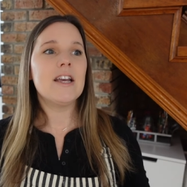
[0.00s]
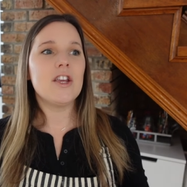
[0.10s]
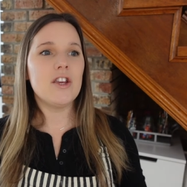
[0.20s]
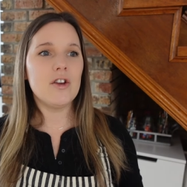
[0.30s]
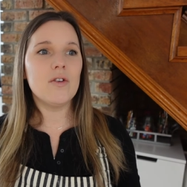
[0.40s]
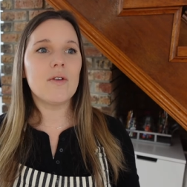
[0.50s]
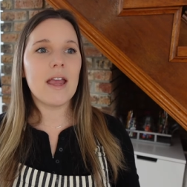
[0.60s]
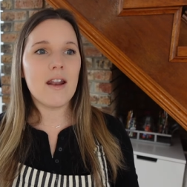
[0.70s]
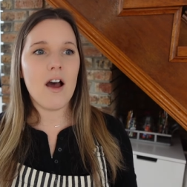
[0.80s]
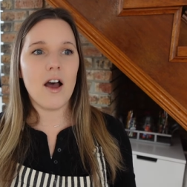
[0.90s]
you
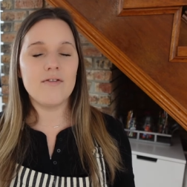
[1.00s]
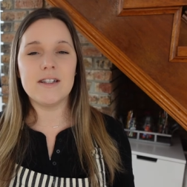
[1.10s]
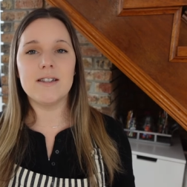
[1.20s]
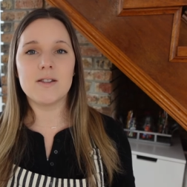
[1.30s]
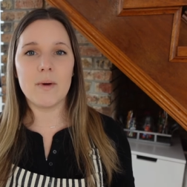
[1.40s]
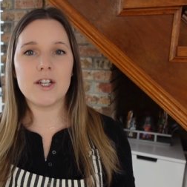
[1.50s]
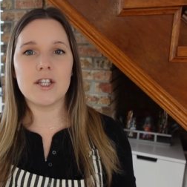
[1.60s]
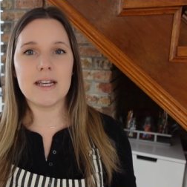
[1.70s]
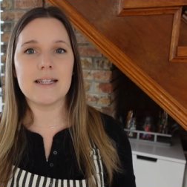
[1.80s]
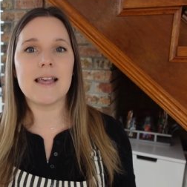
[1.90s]
can often switch
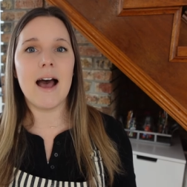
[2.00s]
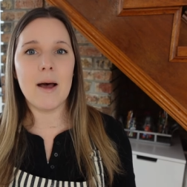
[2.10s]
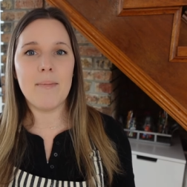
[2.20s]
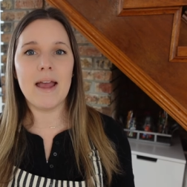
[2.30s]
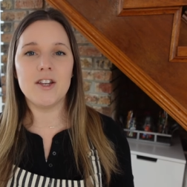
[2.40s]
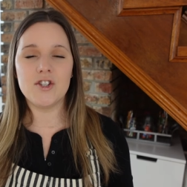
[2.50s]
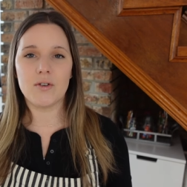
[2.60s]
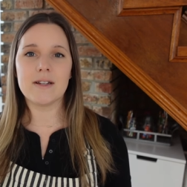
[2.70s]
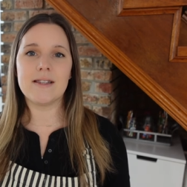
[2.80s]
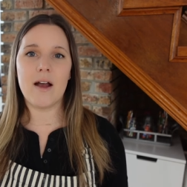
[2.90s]
things up and
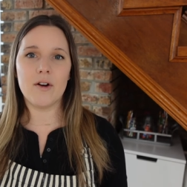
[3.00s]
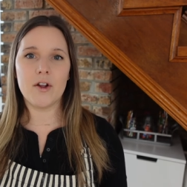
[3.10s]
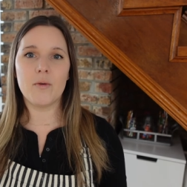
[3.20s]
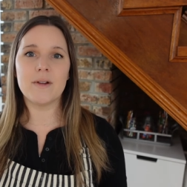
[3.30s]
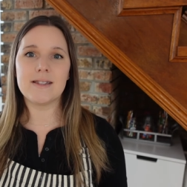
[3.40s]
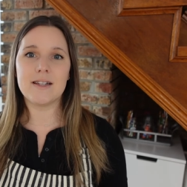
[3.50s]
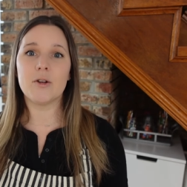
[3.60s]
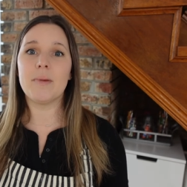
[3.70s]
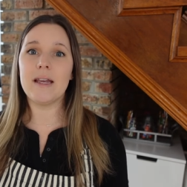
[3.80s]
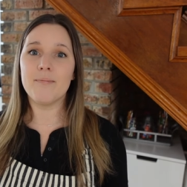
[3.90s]
your sourdough will
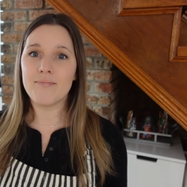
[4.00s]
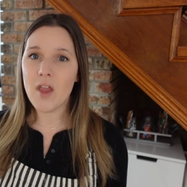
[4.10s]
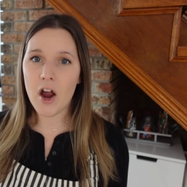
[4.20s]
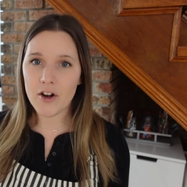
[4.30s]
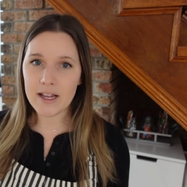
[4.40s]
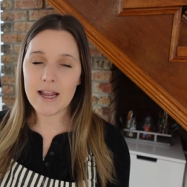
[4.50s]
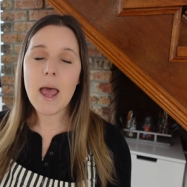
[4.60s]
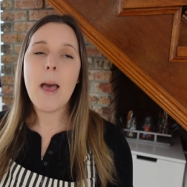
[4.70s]
still be hearty.